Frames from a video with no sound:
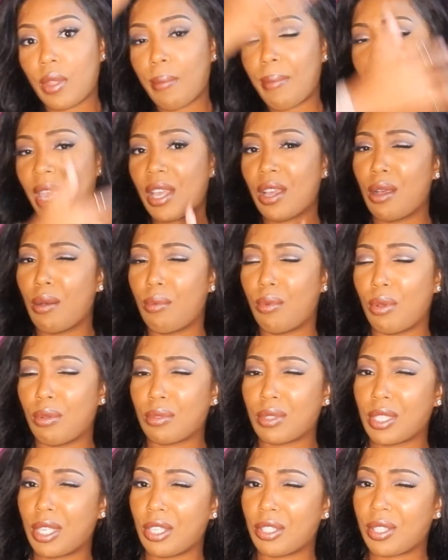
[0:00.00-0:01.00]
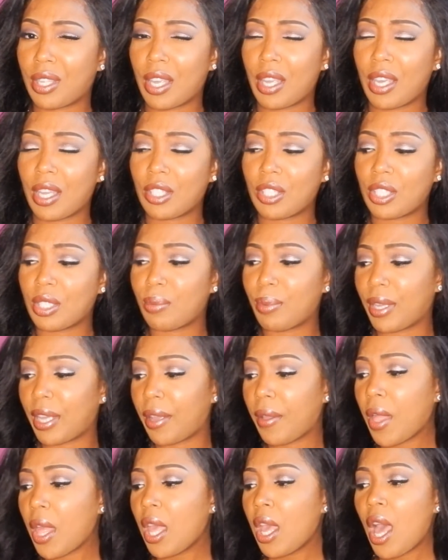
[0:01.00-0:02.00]
the makeup won't touch the edges.
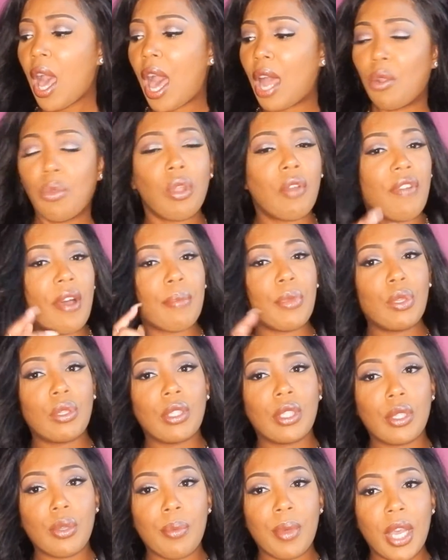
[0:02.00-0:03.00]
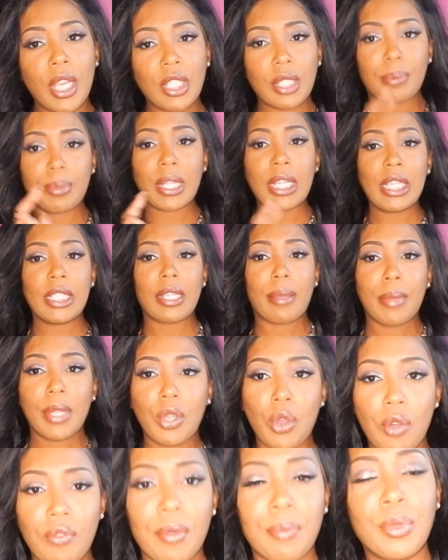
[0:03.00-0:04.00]
But I don't know if I'm using too much. Please let me
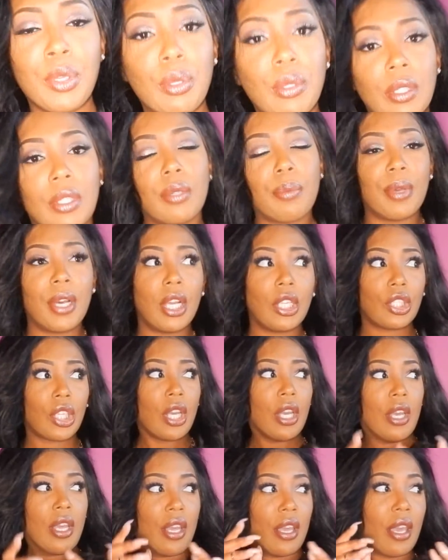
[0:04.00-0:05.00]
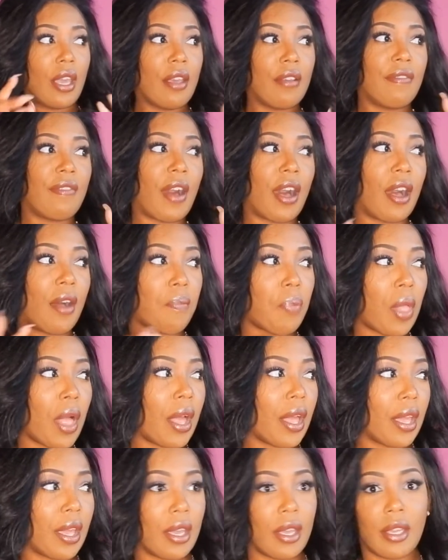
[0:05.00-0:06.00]
know if I'm using too much. If I'm
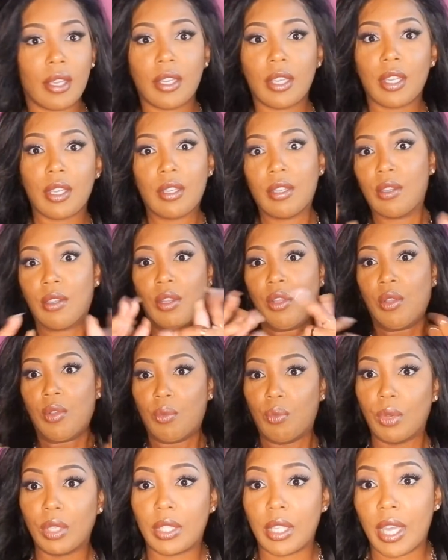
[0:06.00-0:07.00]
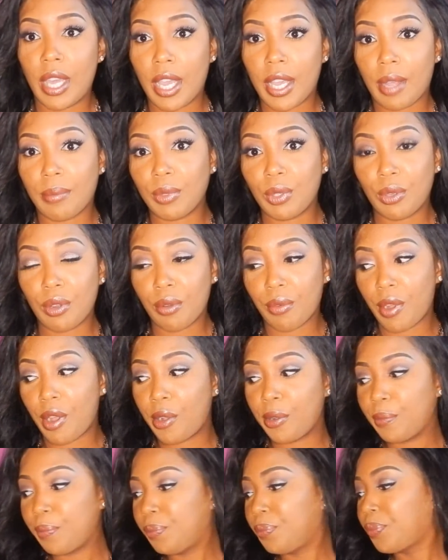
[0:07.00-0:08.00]
like, what the heck I'm doing
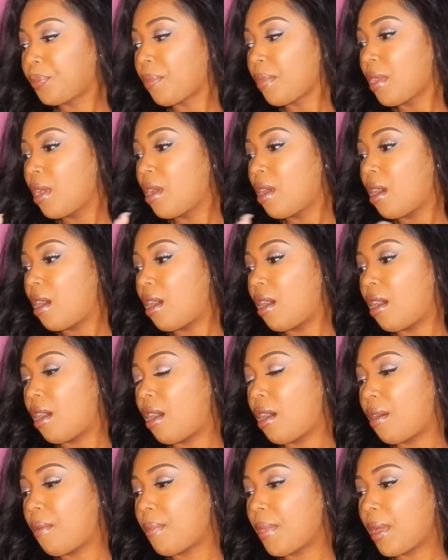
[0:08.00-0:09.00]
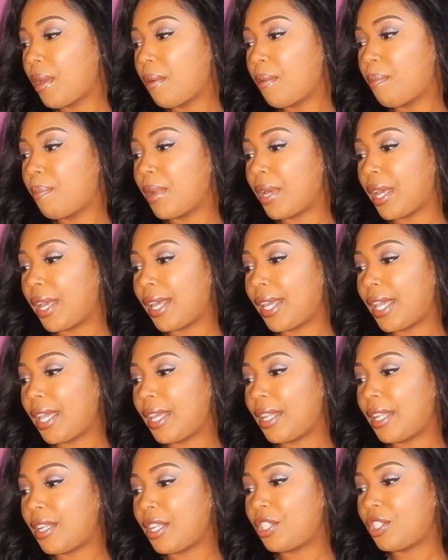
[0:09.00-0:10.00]
wrong. But
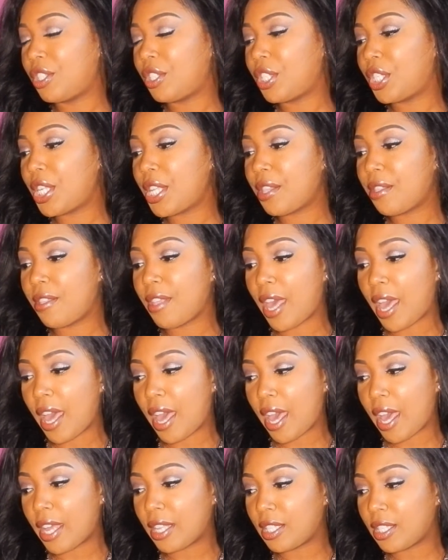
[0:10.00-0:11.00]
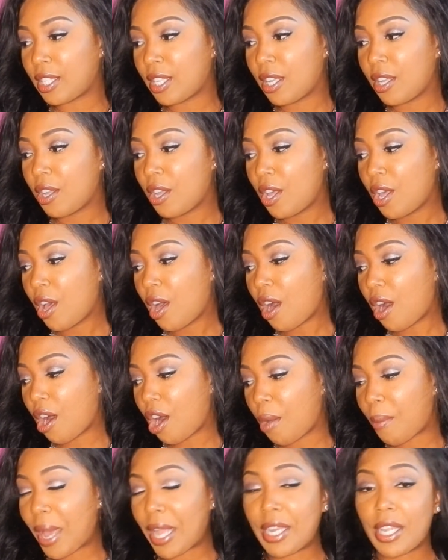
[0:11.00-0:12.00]
in addition to that,
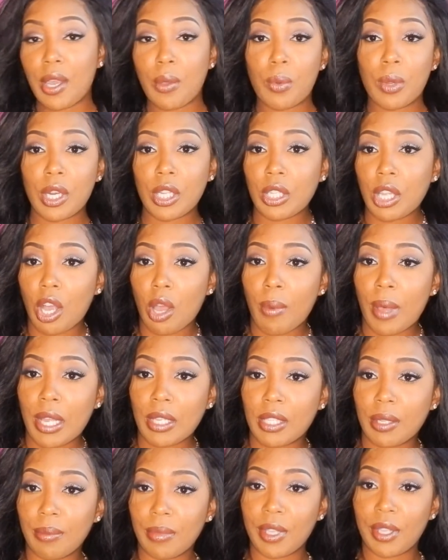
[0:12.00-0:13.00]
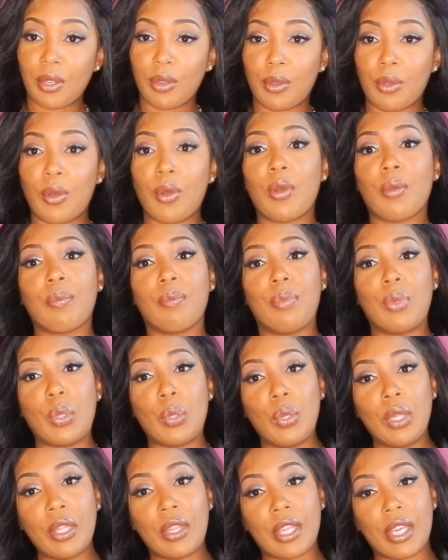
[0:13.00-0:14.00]
I did want to talk about some little
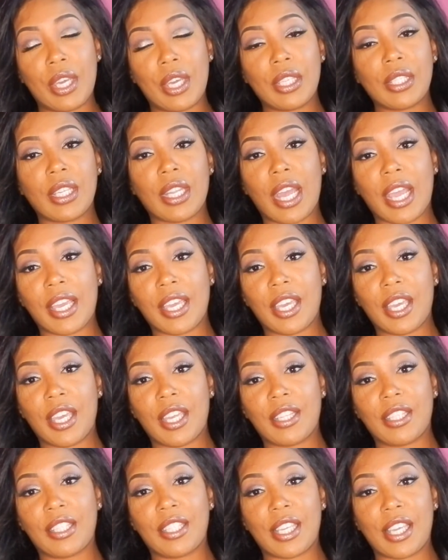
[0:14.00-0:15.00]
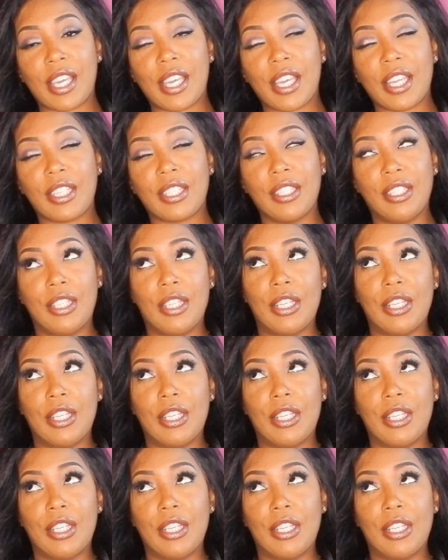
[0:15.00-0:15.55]
beauty things that I did get